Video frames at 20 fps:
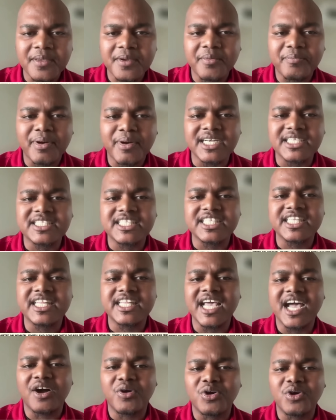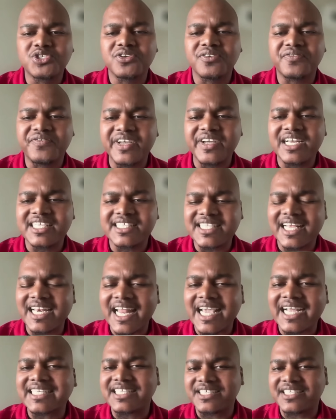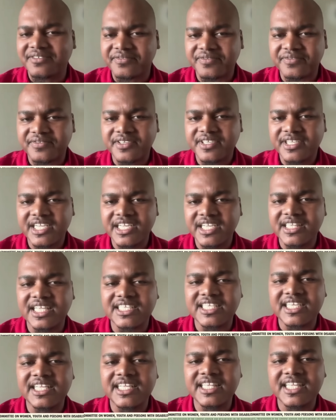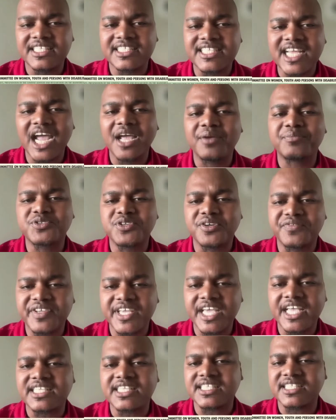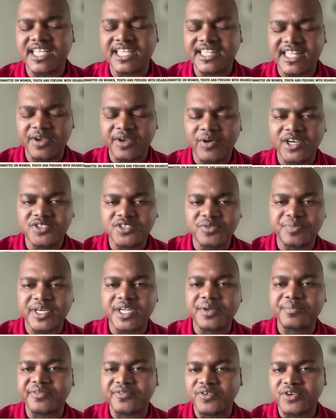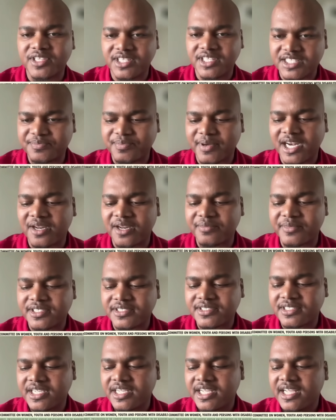But they are also very selective in the types of cases that they want to bring before this parliament.